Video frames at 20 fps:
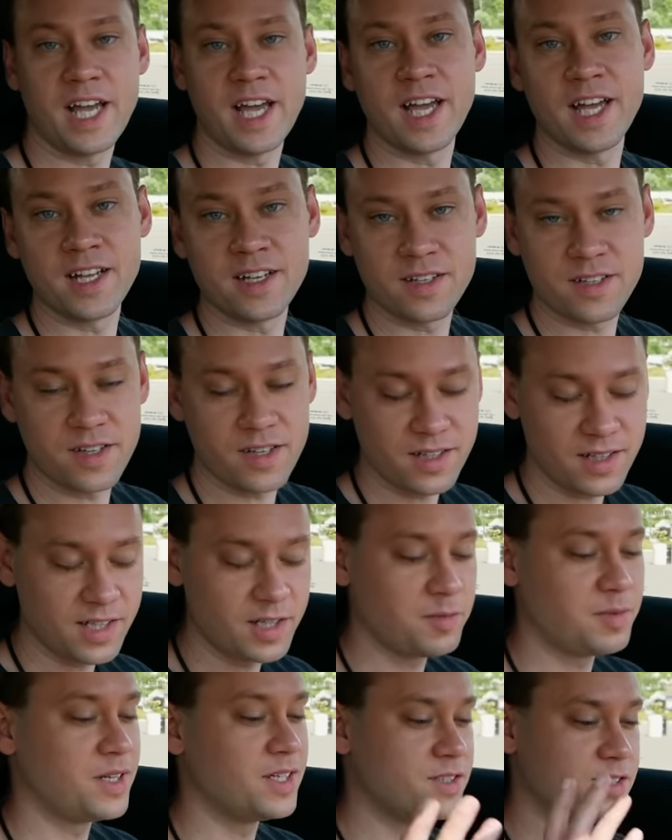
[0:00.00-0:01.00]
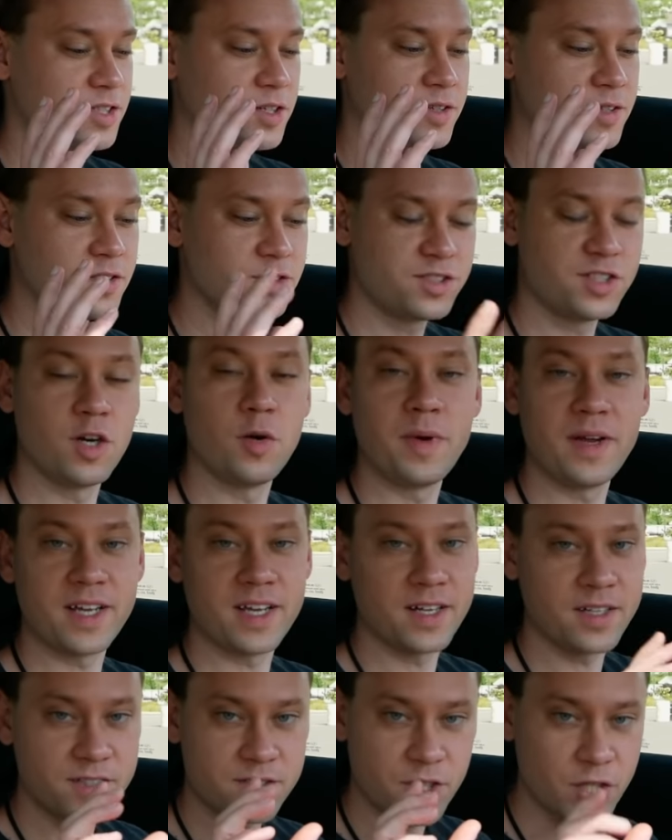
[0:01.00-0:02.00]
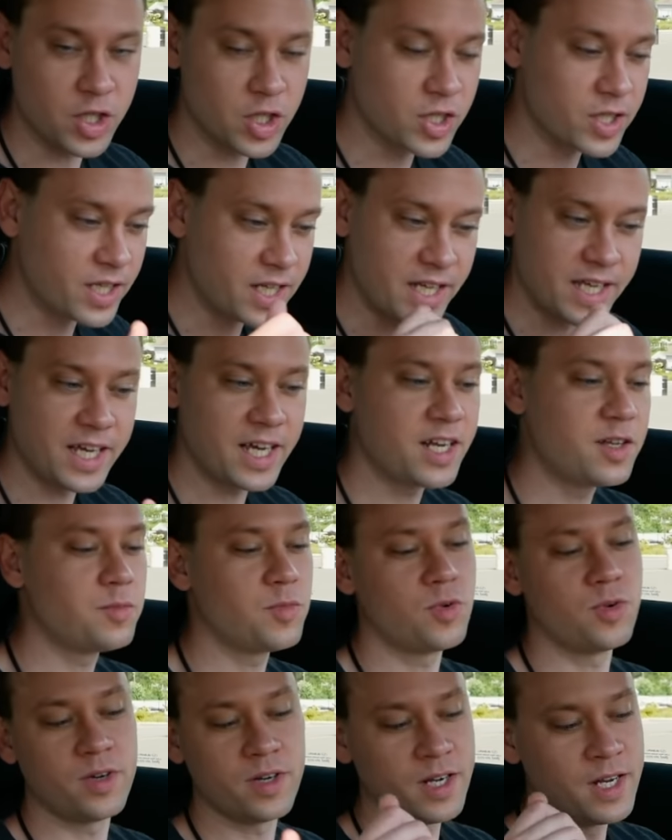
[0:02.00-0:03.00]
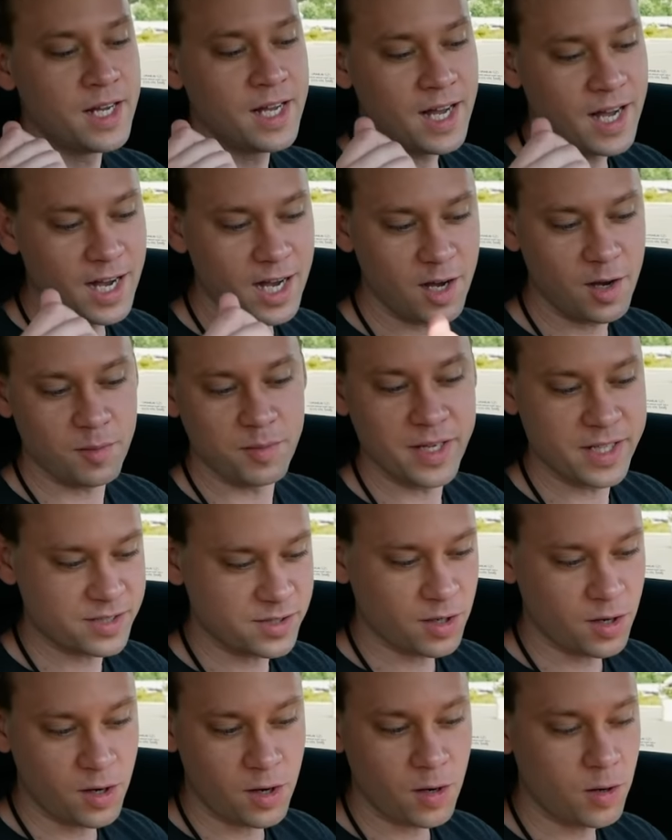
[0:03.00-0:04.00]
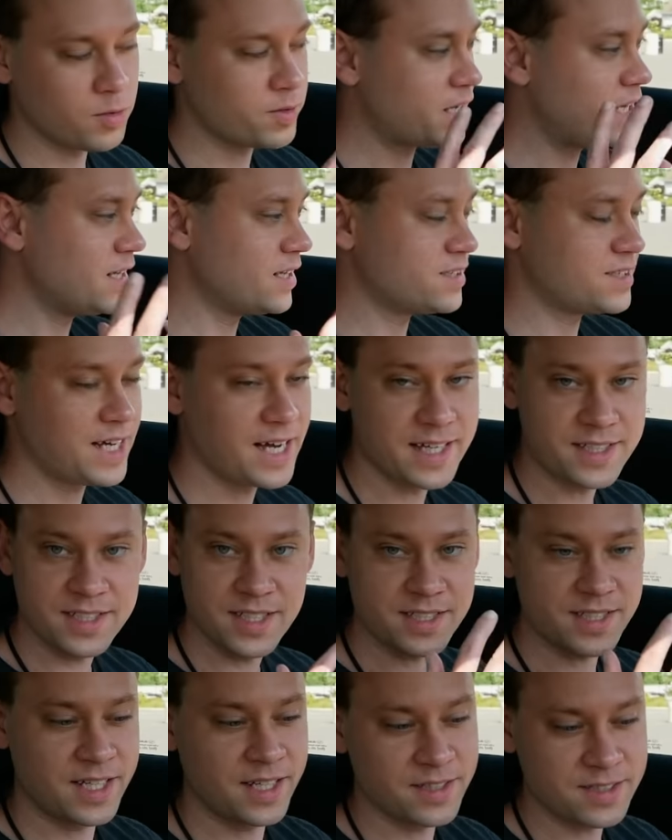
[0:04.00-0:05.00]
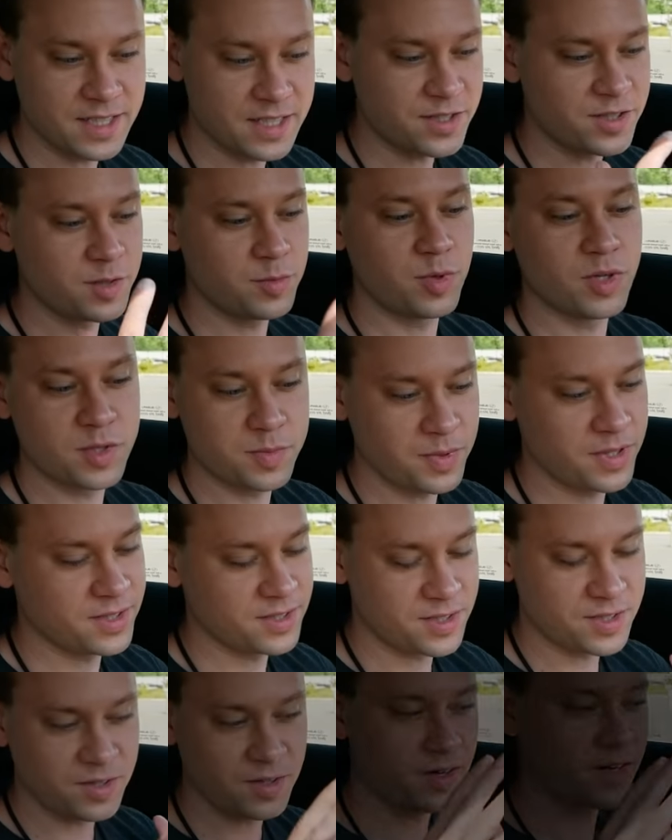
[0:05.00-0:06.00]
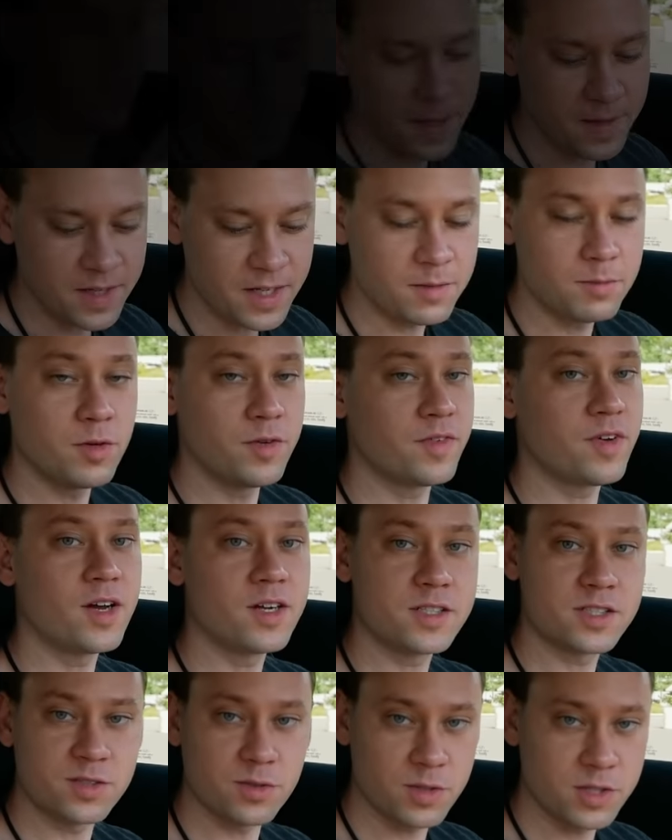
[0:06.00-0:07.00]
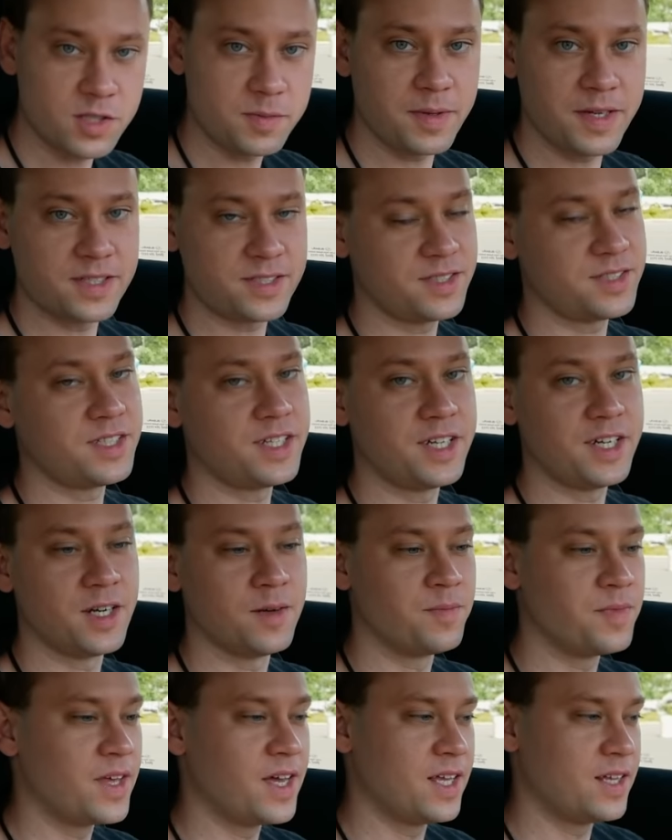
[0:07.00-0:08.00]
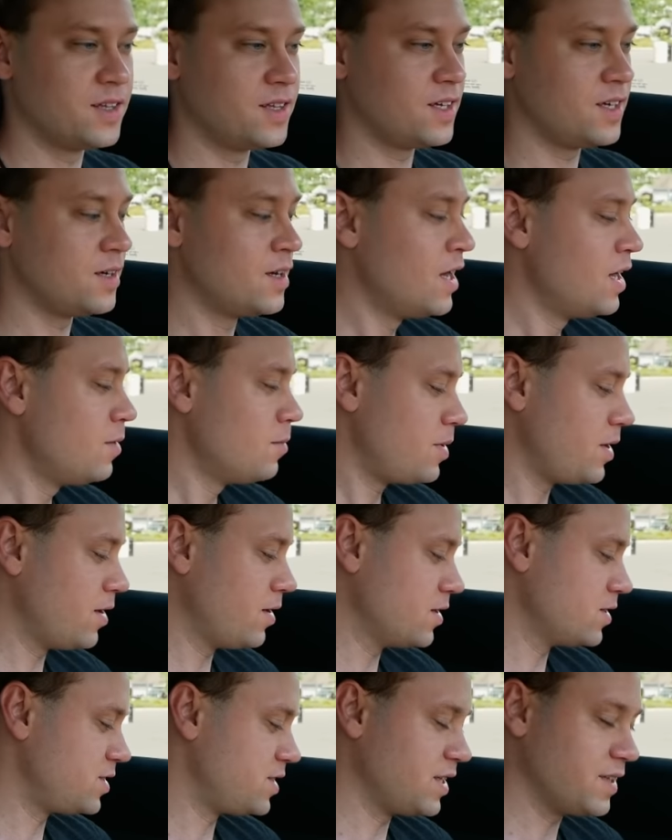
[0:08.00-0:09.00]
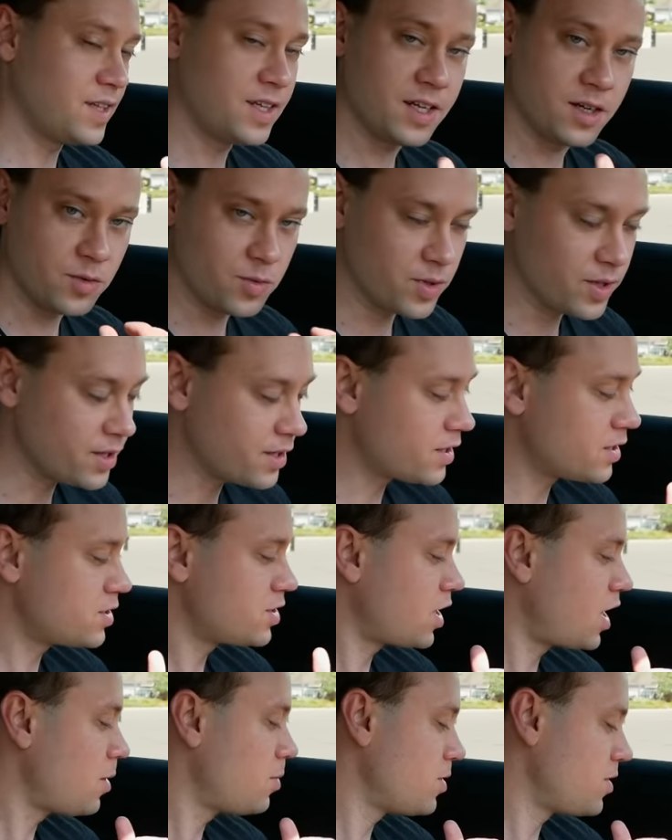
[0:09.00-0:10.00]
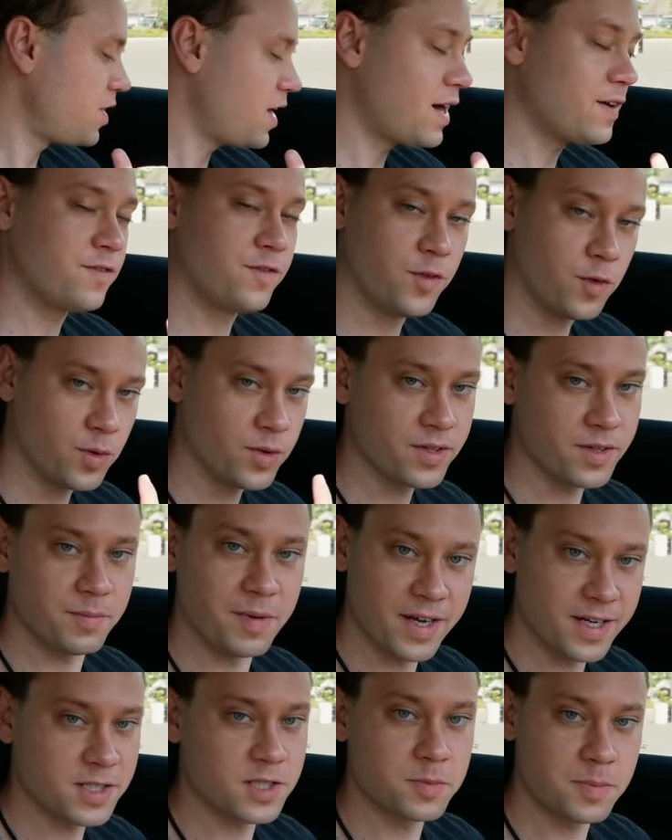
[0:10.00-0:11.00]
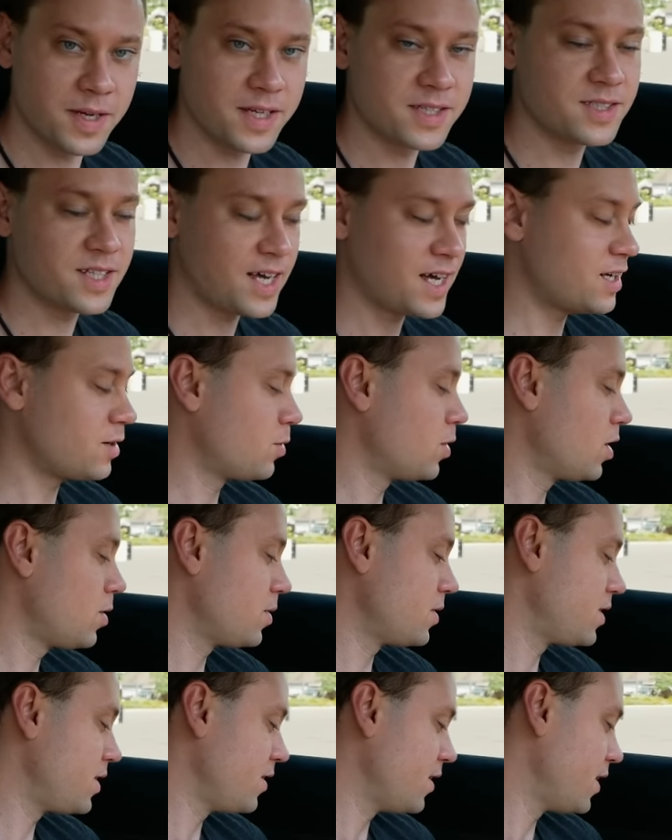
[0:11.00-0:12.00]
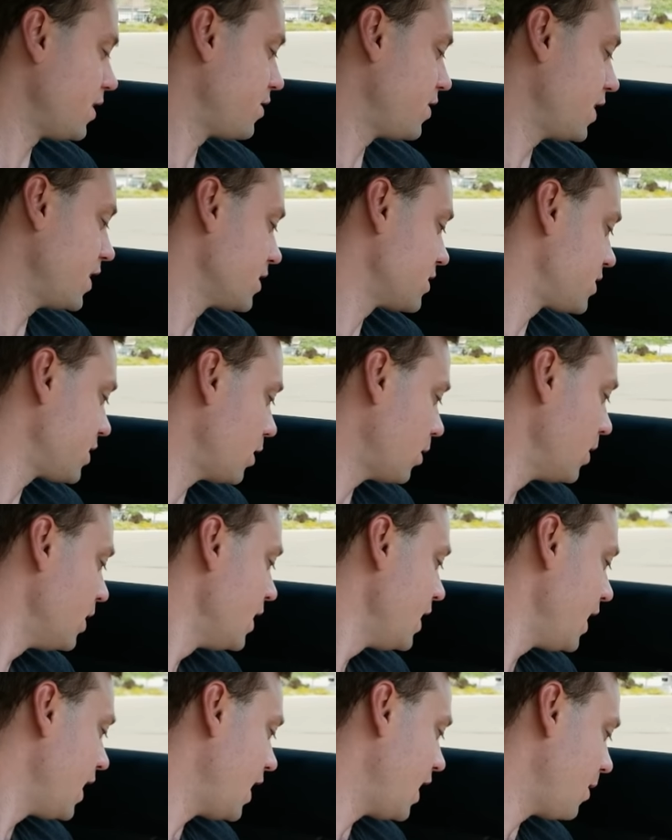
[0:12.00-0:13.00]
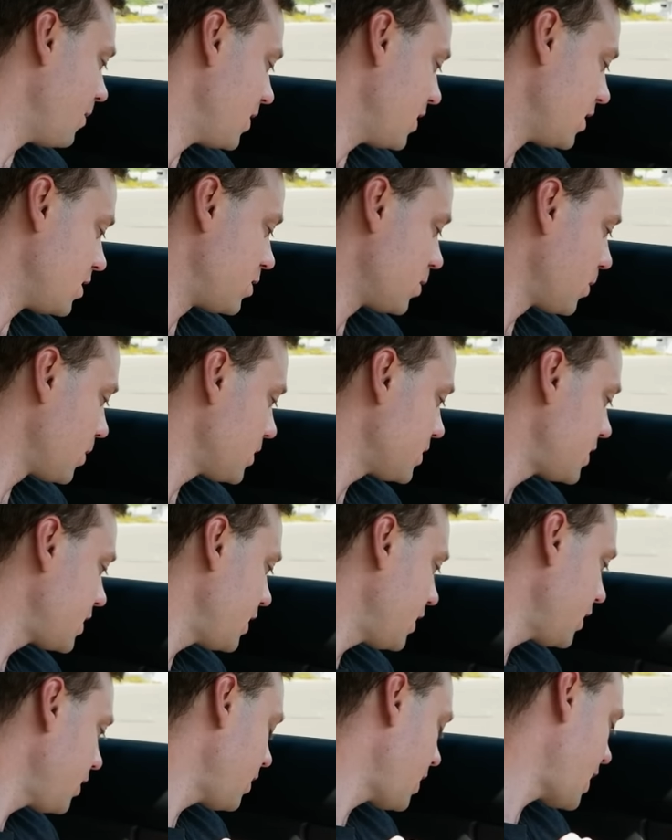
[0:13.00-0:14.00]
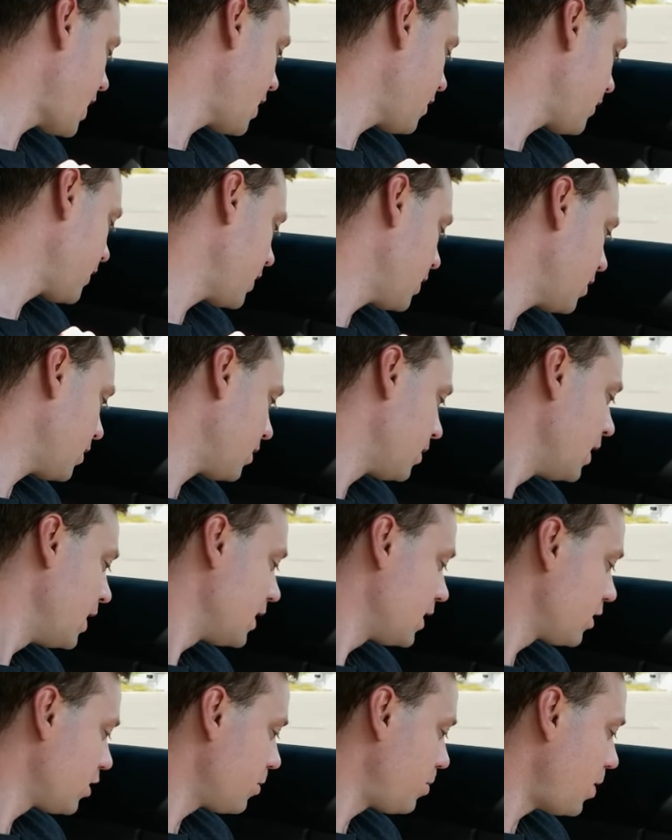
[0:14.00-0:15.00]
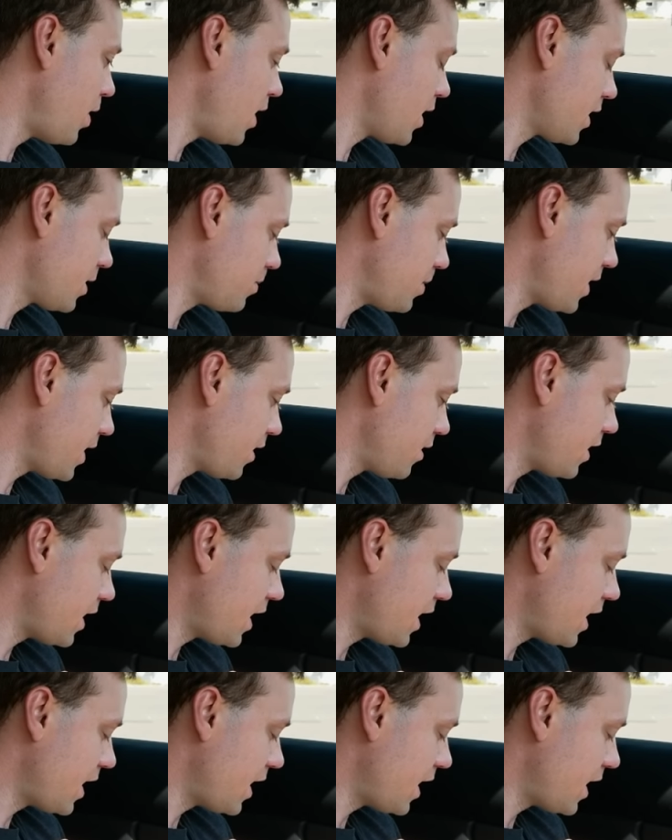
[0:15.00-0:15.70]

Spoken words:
and the limited, so there's no way to get a turn key anymore. It's all keyless access, keyless entry, push button start. And then moving on to storage spaces here in the BRZ, they did a really good job with that for the amount of space they had to work with here, I think. So in the doors here, you have, you know, a little pocket by your